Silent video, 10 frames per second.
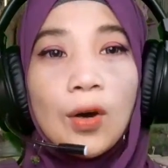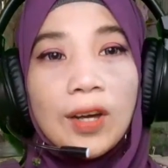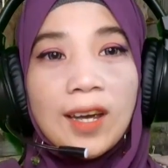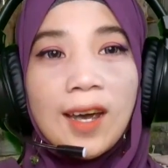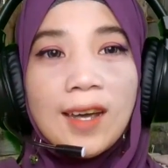
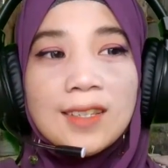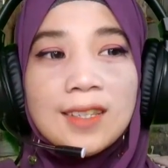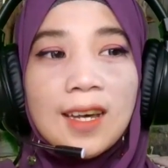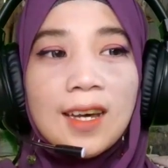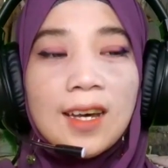Okay
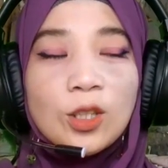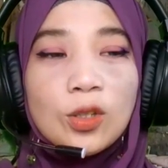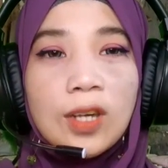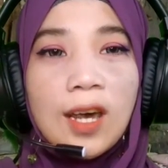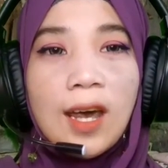guys,
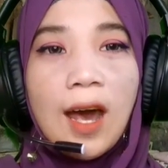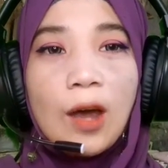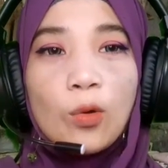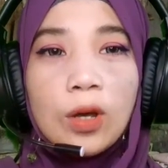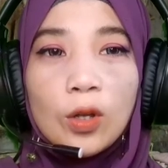today
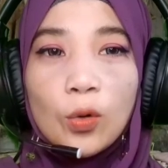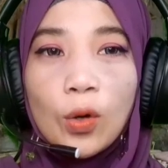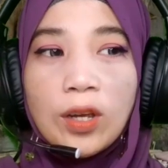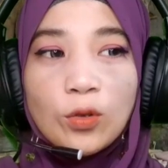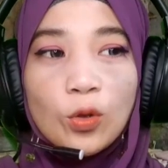I will
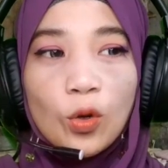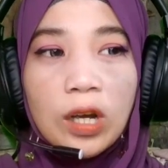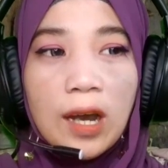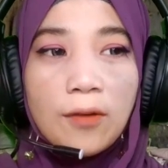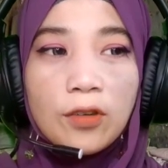going to
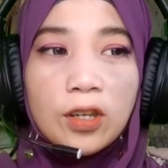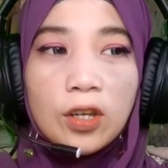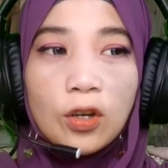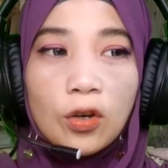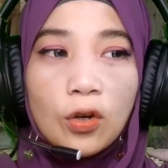react
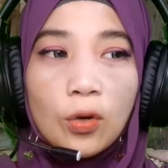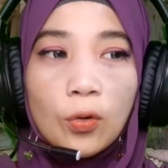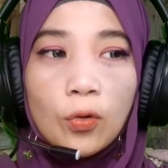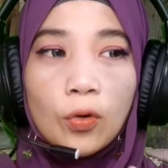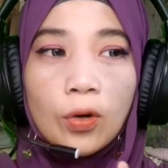
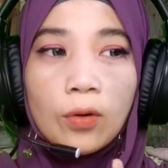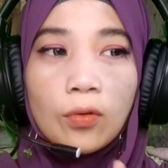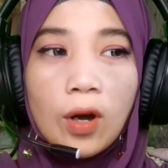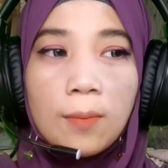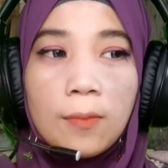video
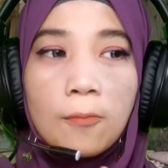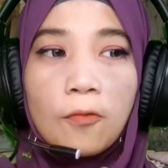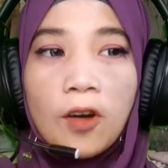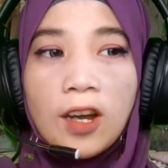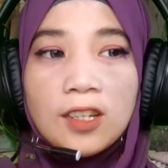
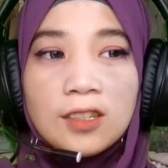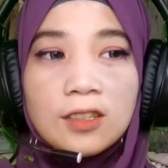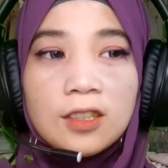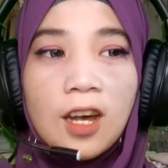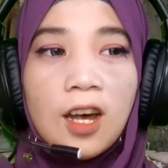from
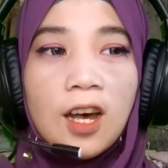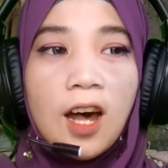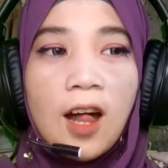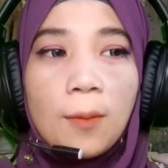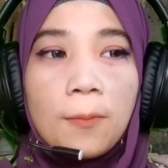France,
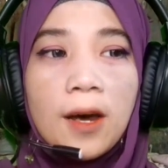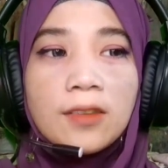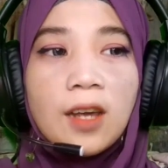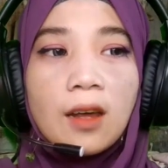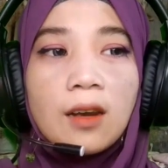
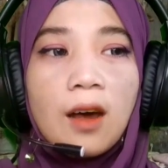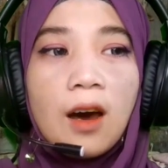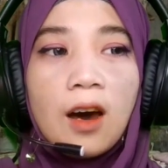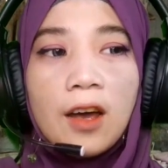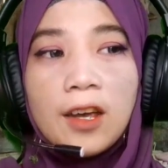Alvan and
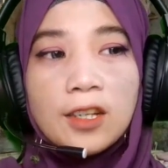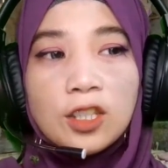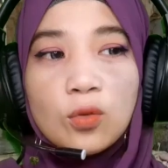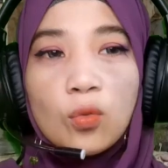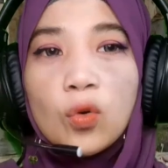
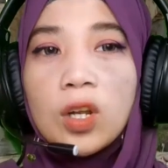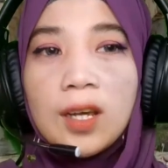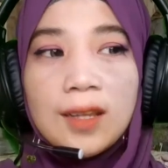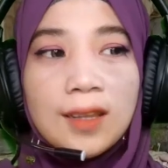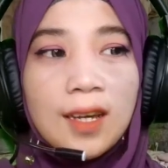Ahez
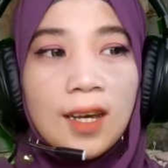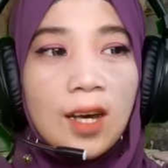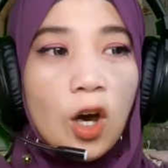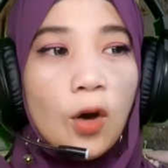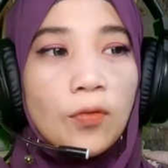Fulenn
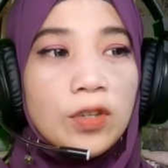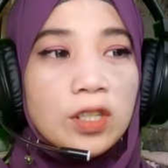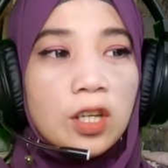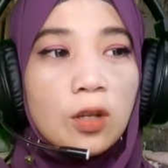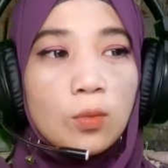
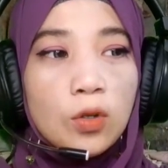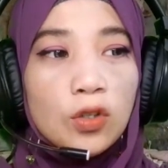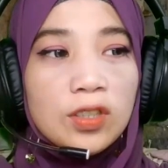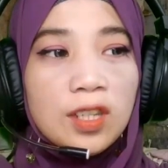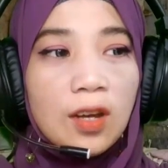official
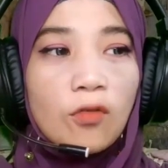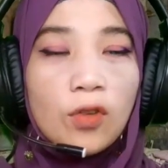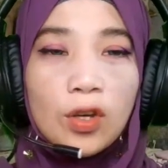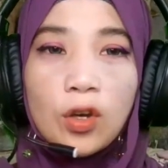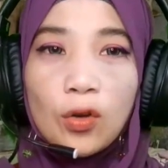music
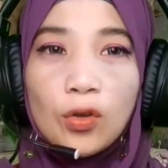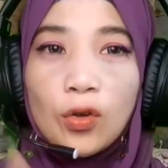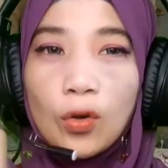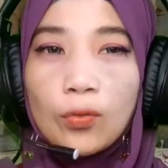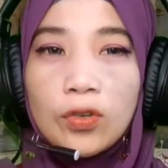video
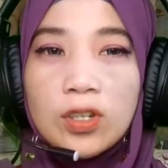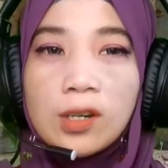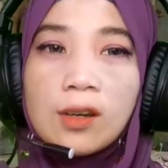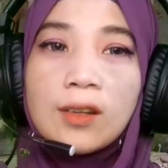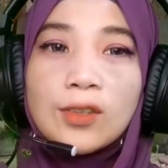
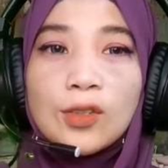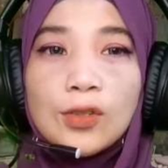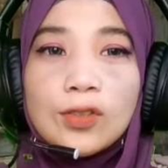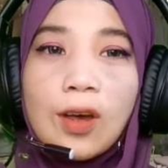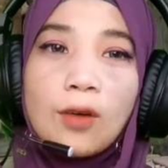Eurovision
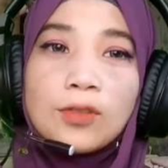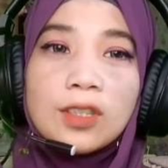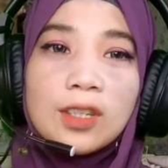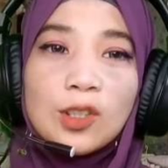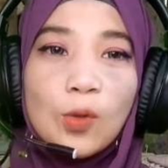
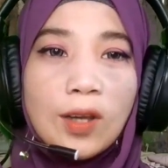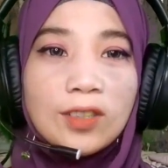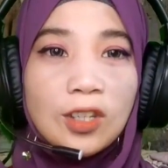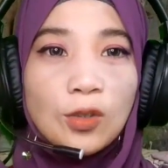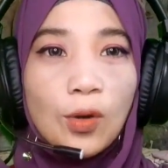
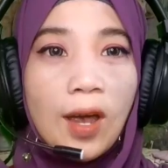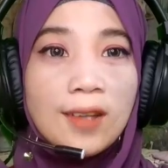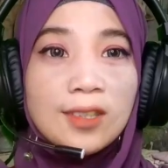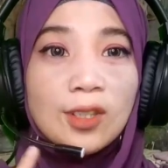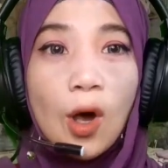2022.
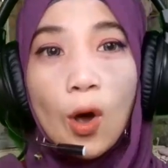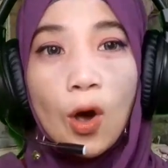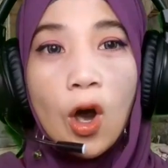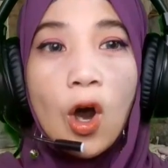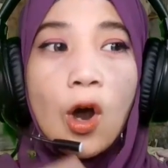And so
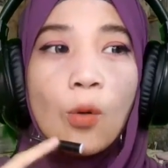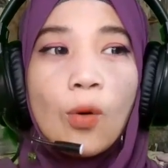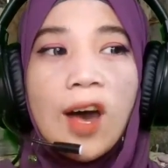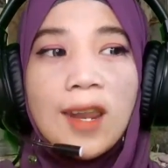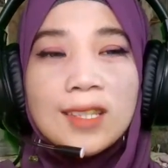
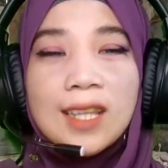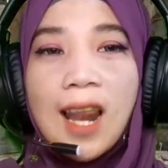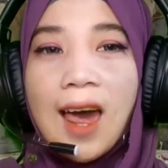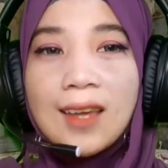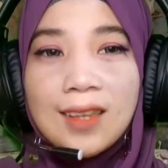what is
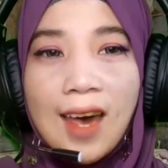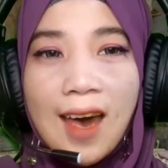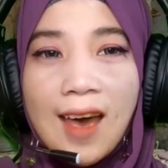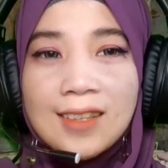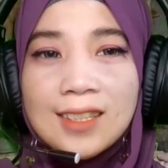like
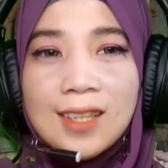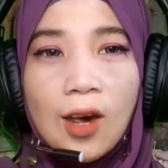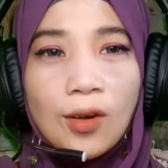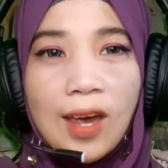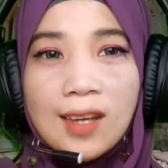that, and
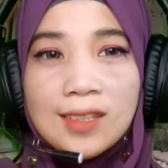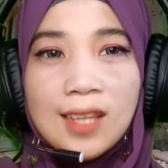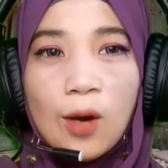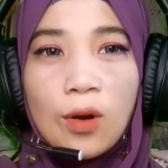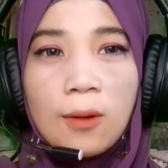so
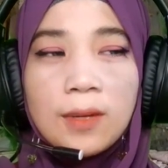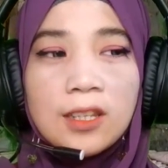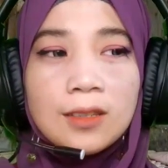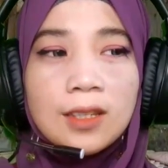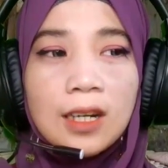guys, I will
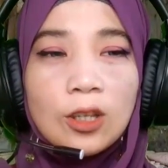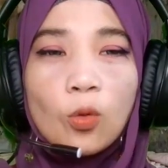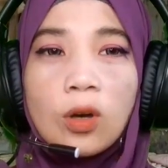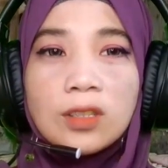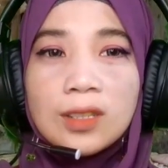immediately
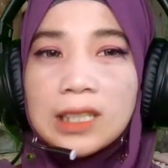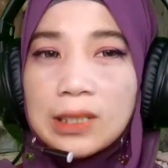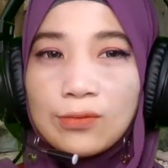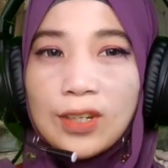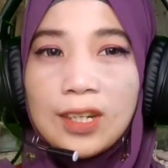to watch
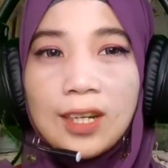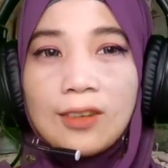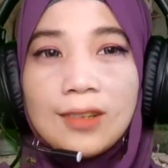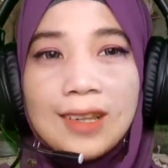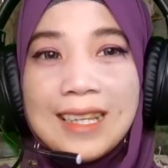this
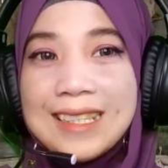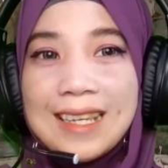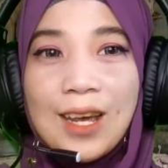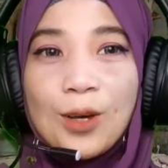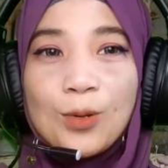video. Let's
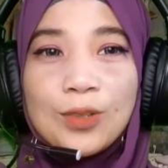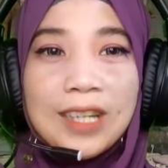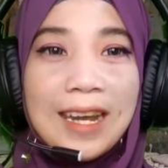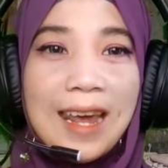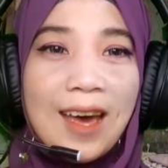go
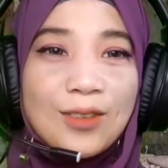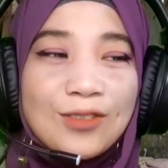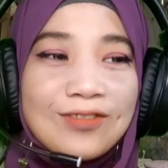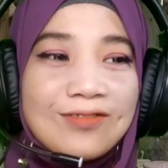check it out.